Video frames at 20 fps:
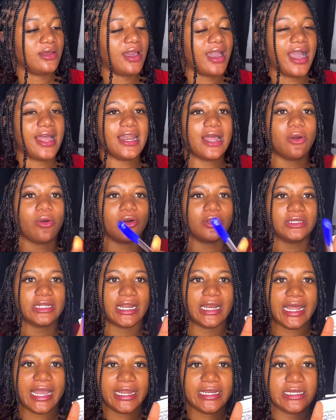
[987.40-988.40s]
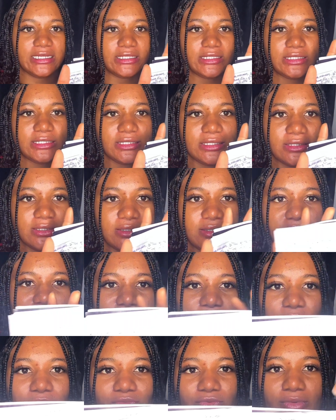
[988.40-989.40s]
and I'll underline it
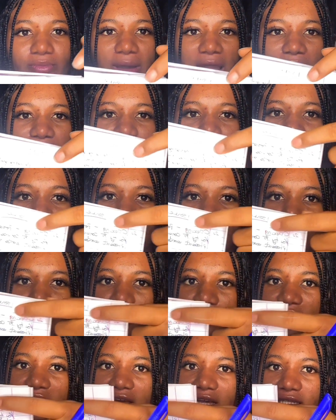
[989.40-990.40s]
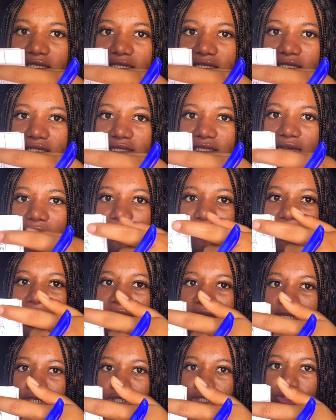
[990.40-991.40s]
with my ruler. I don't know if you can see it. I'll
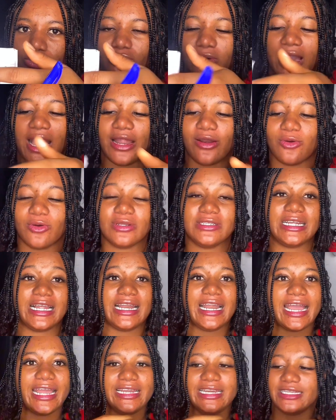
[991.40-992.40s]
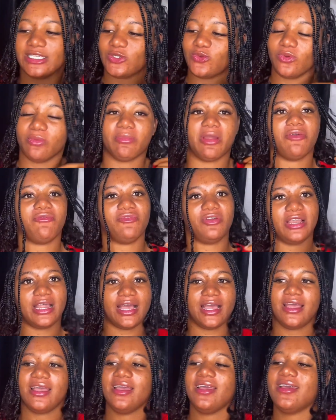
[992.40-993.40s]
write issue and underline it with my
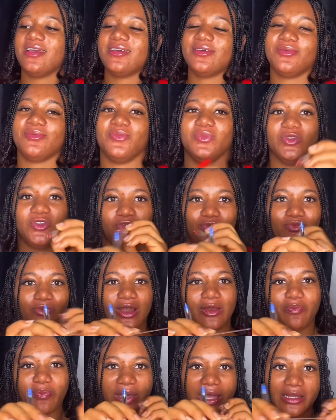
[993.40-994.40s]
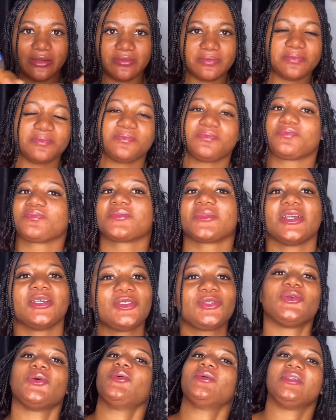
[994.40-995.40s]
ruler with red pen.
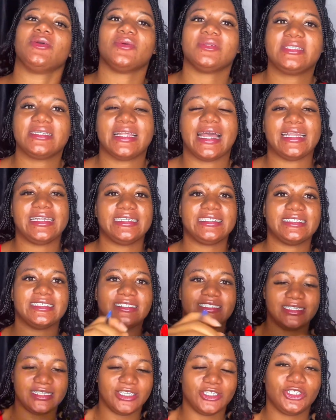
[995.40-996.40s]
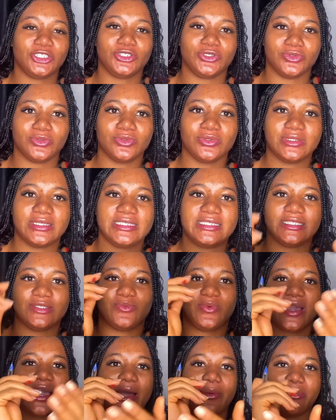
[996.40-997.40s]
So they'll see that this is the issue. This is
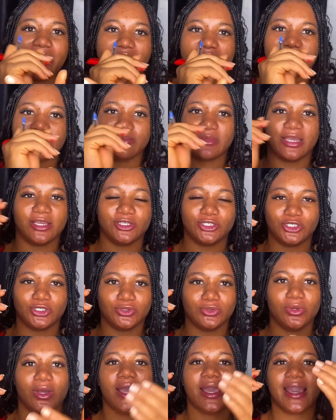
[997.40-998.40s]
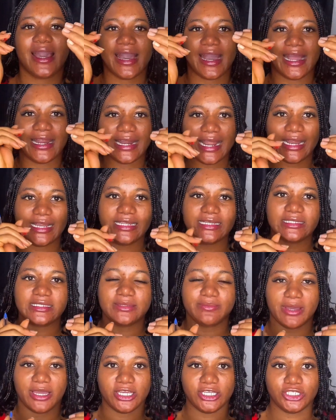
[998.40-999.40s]
where I'm writing my issue, and I list
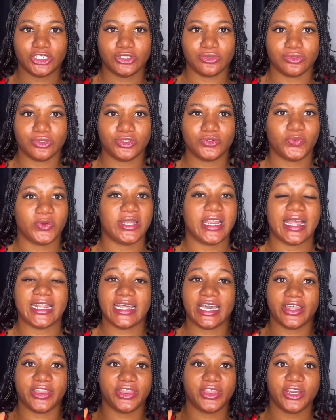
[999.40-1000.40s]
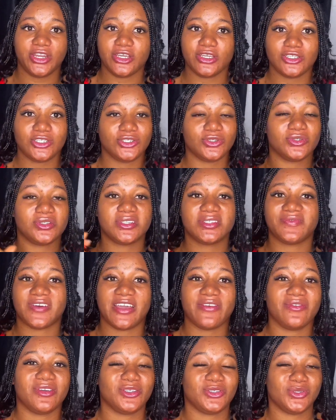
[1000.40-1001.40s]
my issues, whether there are 3 issues,
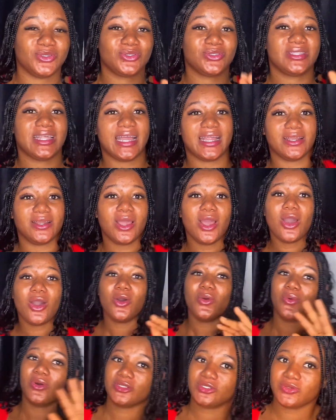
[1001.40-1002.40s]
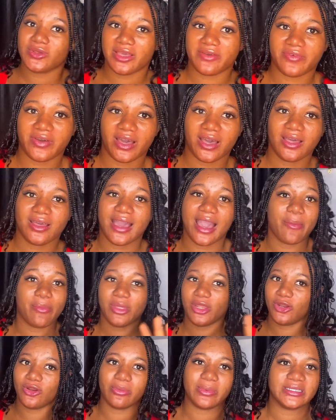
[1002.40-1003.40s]
5 issues, 10, whatsoever, how
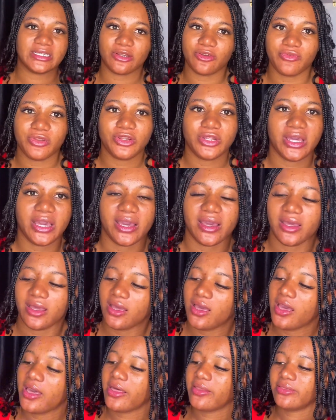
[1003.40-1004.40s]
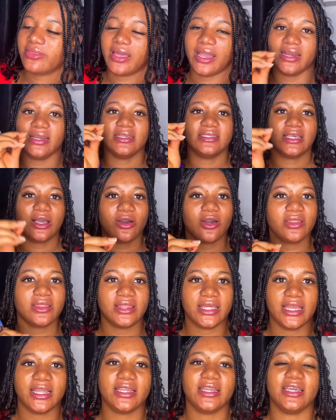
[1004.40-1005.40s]
many numbers, I don't really care. Then the second
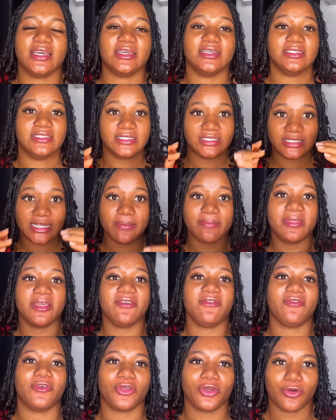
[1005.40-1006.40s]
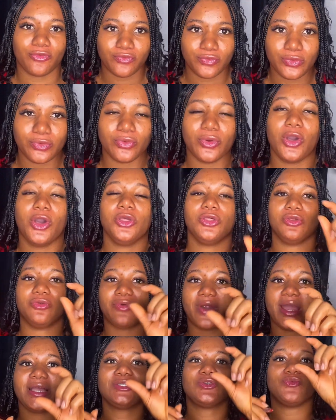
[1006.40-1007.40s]
thing is same thing for your rule. You
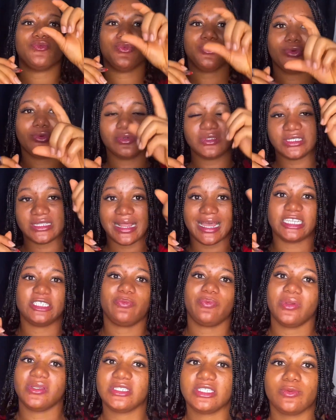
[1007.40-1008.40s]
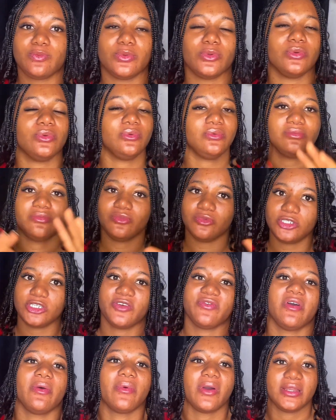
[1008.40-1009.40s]
write rule/principle,
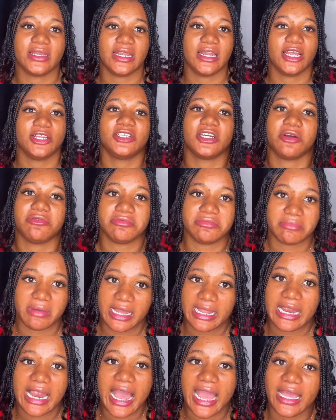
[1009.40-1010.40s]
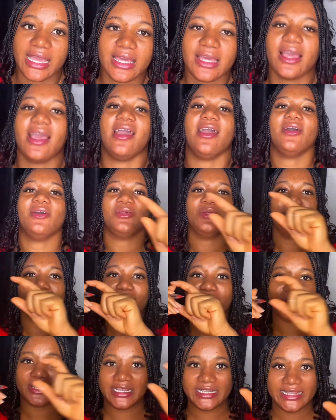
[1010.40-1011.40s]
whichever one the lecturer might like. You
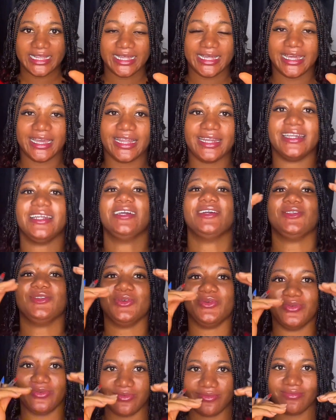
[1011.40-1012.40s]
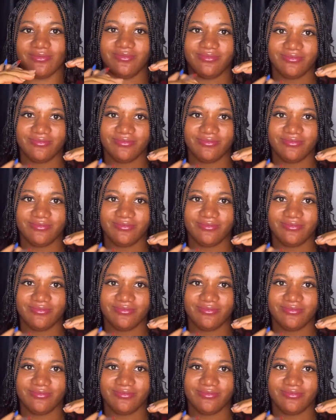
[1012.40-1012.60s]
rule it again. You